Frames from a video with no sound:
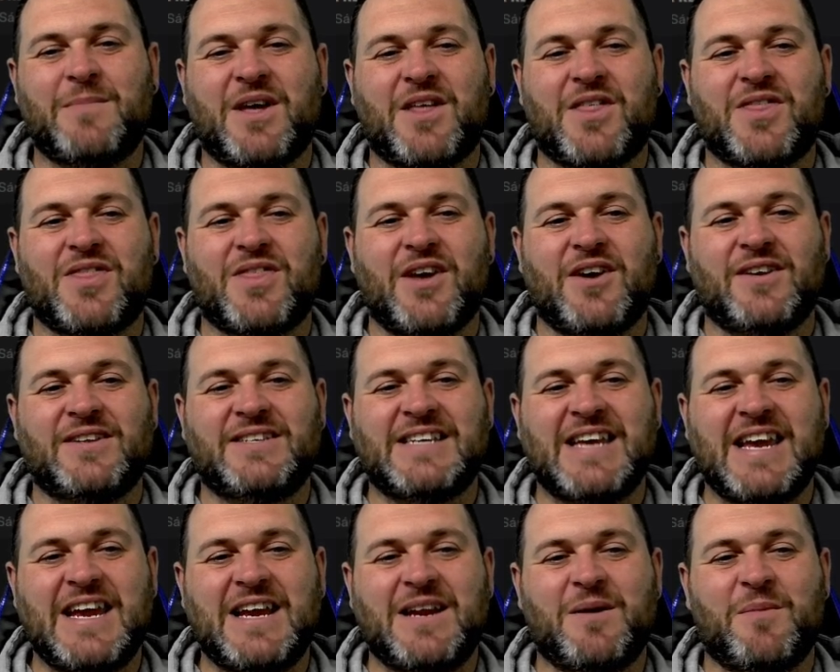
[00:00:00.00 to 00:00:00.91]

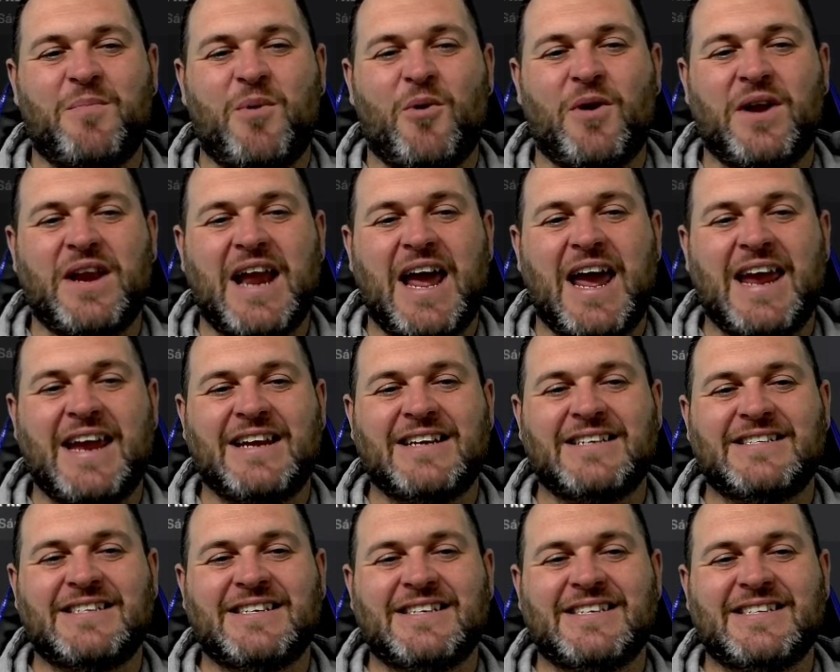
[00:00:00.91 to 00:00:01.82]

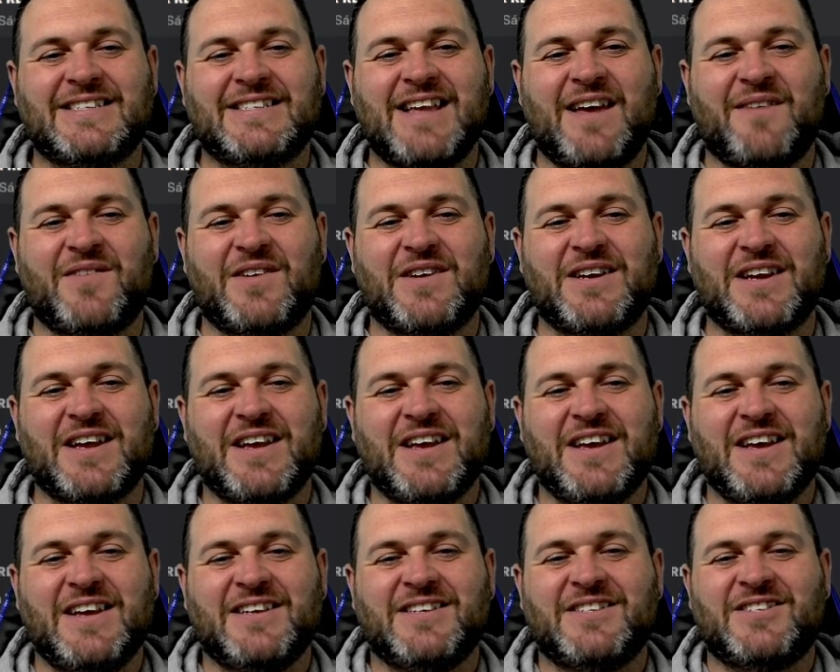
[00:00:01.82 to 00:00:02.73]
13.87.
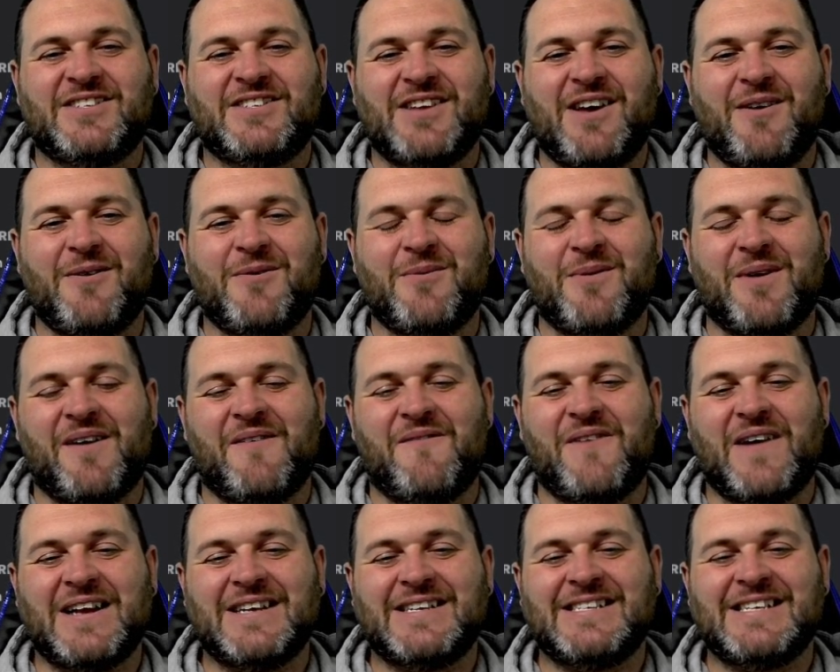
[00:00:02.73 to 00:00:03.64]
So,
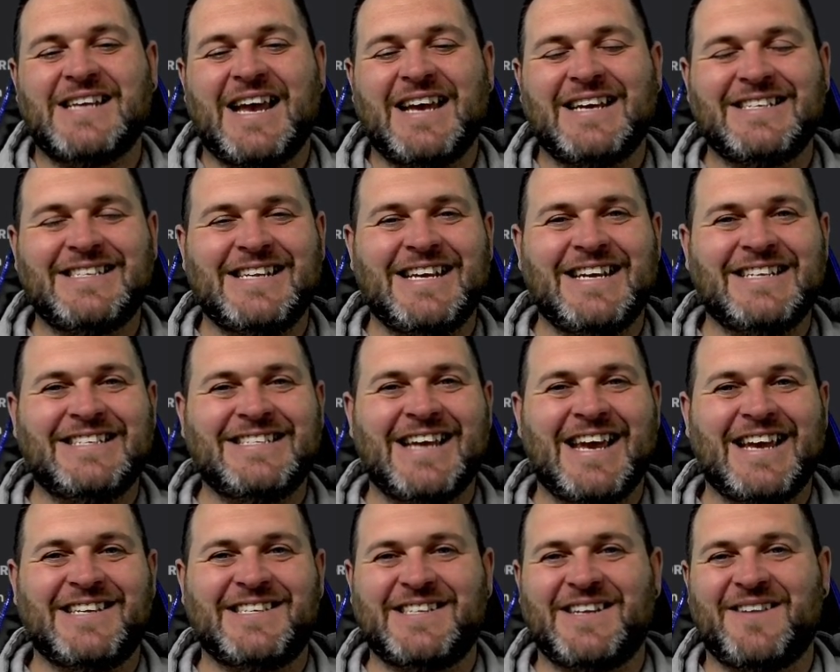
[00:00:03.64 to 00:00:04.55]
fantastic
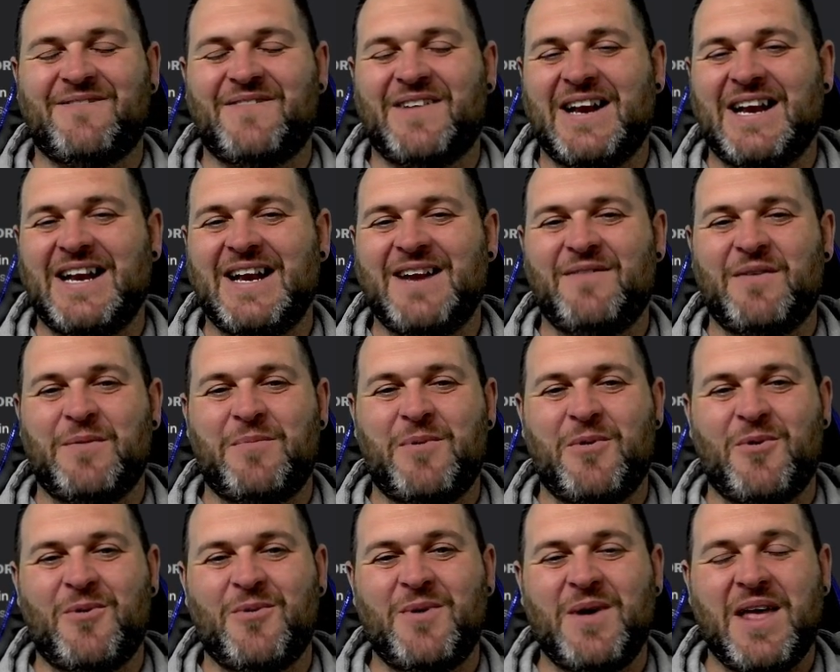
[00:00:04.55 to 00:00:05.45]
test for
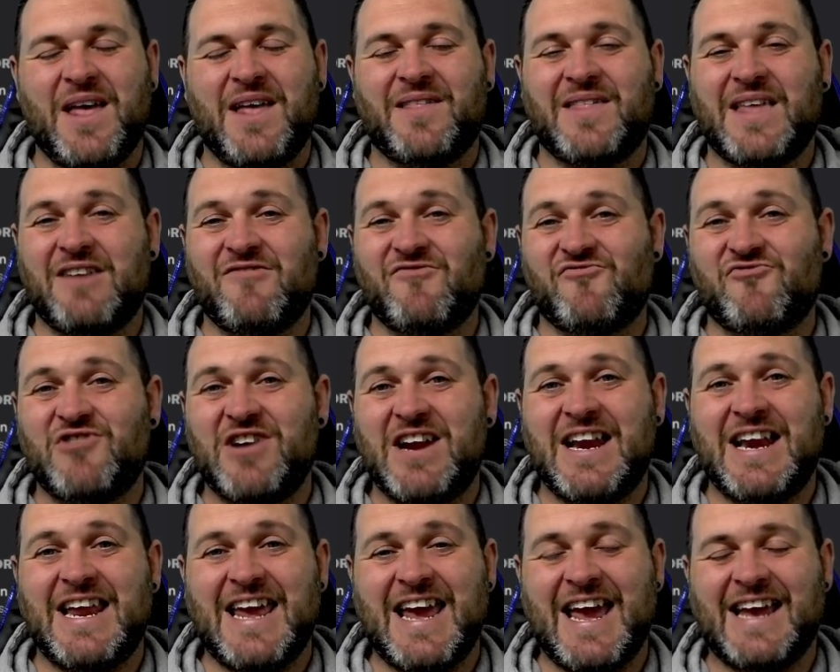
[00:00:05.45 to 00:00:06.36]
Liverpool. They
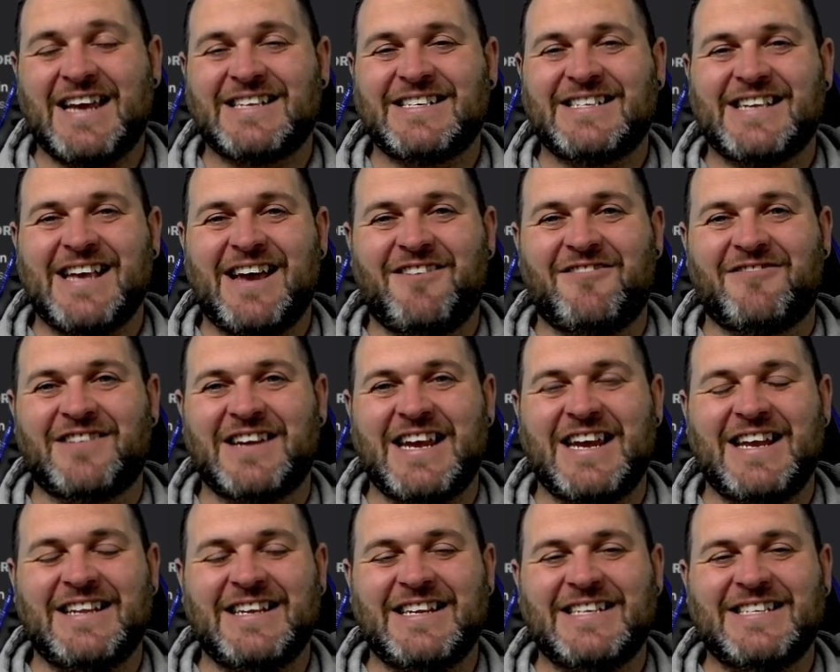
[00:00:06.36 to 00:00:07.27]
really excelled
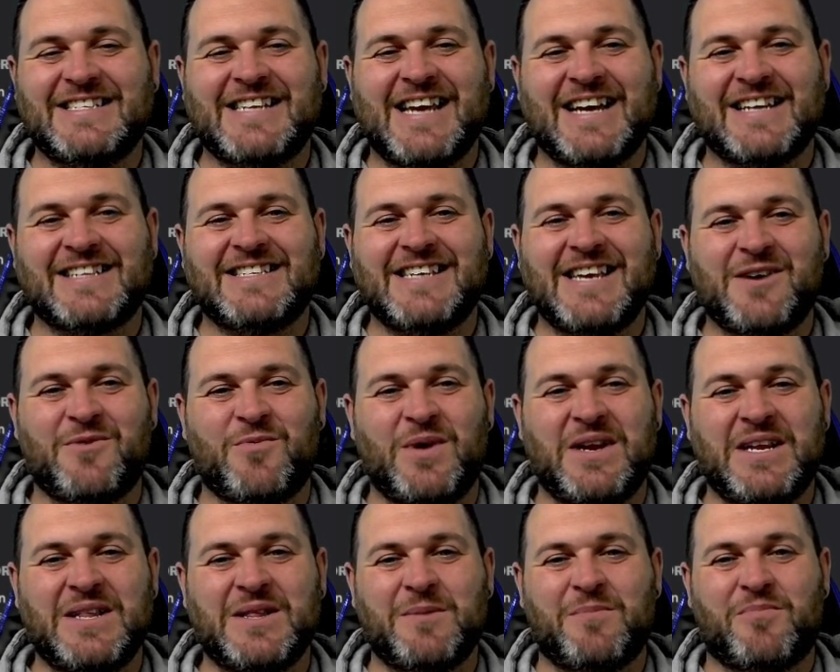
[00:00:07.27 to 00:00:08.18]
in this tactic,
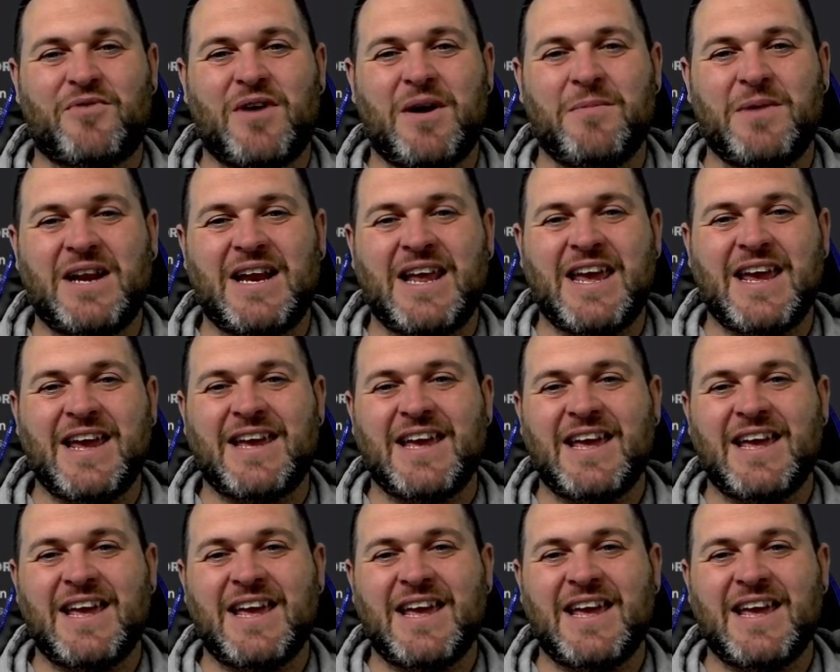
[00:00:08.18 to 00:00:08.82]
winning the Premier League,